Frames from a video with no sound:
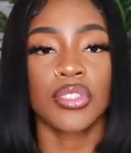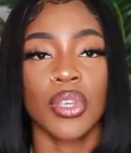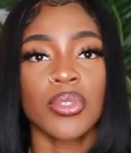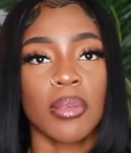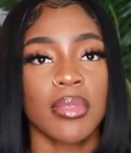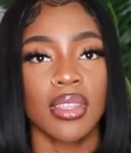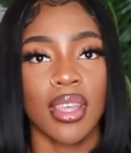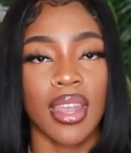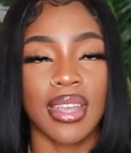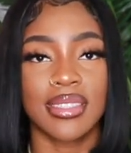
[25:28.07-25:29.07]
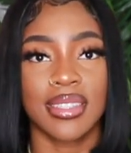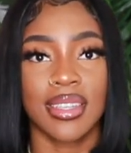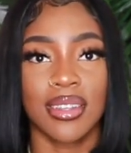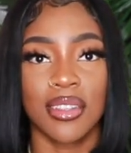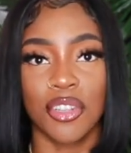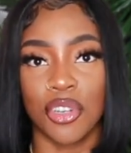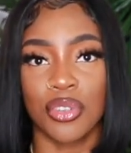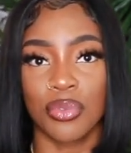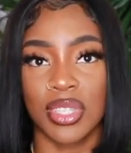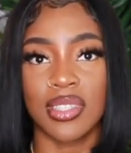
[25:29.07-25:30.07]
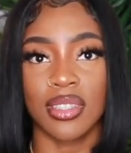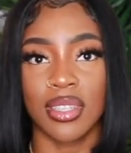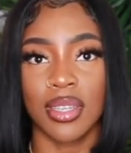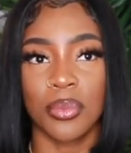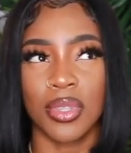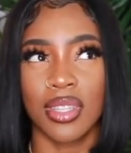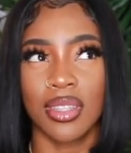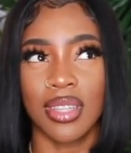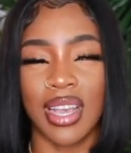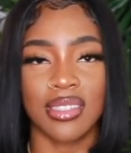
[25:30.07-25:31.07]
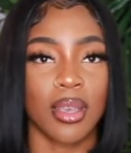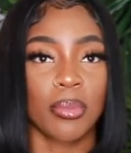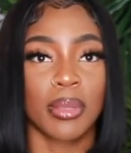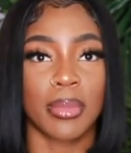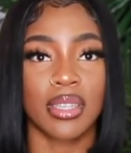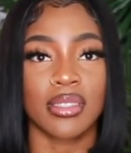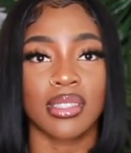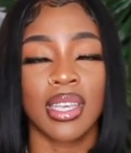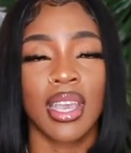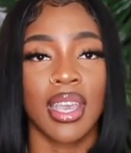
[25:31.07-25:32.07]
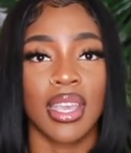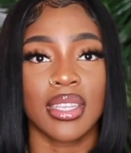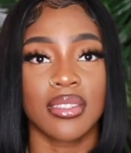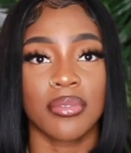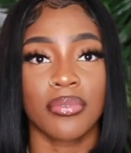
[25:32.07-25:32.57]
So something that I did learn recently within the last couple of months is